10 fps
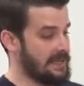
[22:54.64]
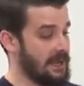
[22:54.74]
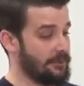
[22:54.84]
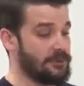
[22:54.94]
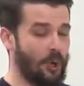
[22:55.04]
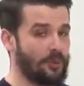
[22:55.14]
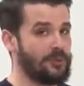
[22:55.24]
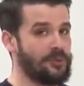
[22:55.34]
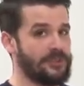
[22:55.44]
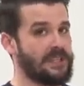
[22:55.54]
Now, don't
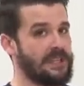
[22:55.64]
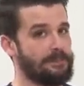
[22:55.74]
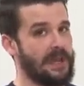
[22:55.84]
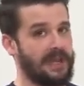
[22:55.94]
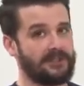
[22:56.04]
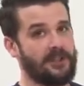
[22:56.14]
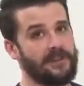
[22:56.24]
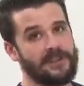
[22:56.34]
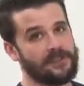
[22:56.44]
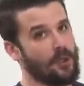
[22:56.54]
use an impact
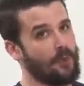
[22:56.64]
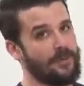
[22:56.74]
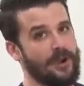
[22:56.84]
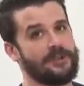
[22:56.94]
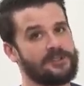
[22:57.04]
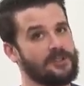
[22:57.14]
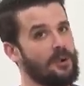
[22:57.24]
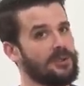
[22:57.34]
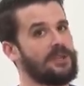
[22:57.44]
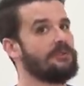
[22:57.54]
on this. Go very
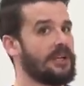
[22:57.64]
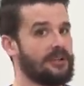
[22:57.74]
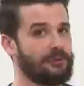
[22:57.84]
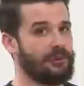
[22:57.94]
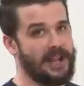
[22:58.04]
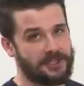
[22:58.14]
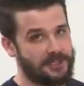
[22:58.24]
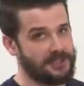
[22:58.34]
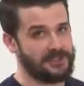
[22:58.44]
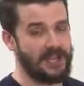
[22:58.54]
slow with a regular
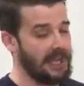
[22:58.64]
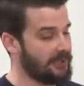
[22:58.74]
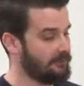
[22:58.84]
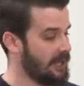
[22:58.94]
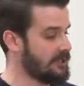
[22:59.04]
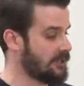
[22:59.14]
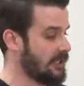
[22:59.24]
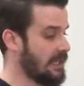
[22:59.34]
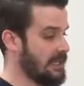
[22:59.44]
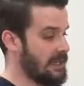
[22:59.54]
ratcheting socket wrench.
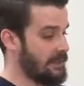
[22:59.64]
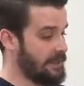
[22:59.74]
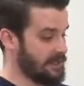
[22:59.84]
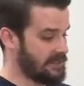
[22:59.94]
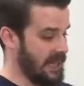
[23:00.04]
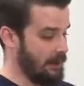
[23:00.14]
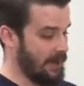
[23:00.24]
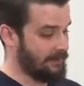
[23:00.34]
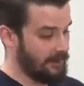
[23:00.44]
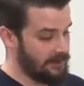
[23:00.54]
This,
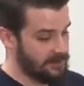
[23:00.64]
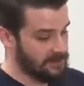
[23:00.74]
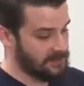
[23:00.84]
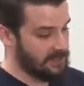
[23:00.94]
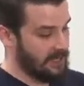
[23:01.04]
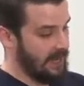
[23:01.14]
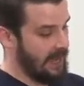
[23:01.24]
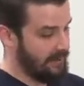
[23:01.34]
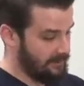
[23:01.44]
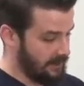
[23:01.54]
however, you can see that I
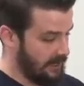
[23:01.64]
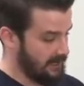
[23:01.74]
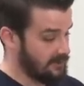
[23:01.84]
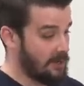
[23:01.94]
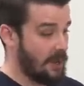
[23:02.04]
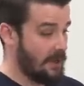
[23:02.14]
have it as